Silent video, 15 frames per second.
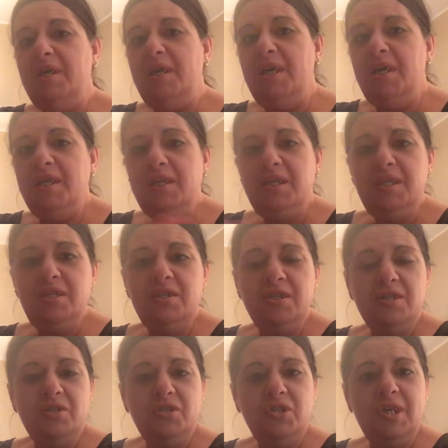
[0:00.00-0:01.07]
any
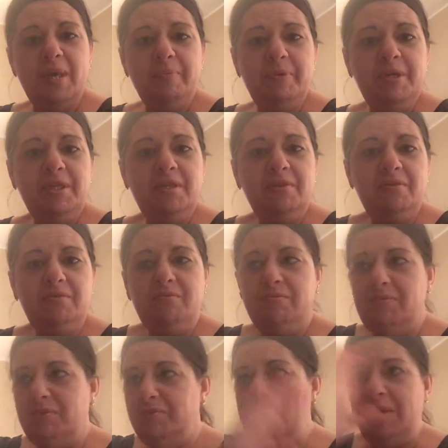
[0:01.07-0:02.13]
shopping
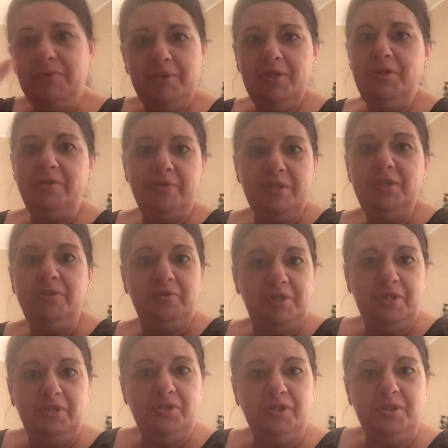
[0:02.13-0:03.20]
throughout the year that you
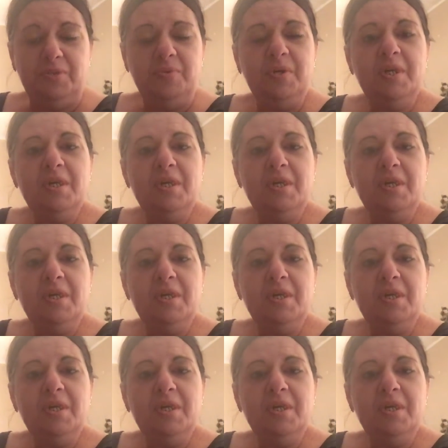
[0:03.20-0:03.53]
need to do.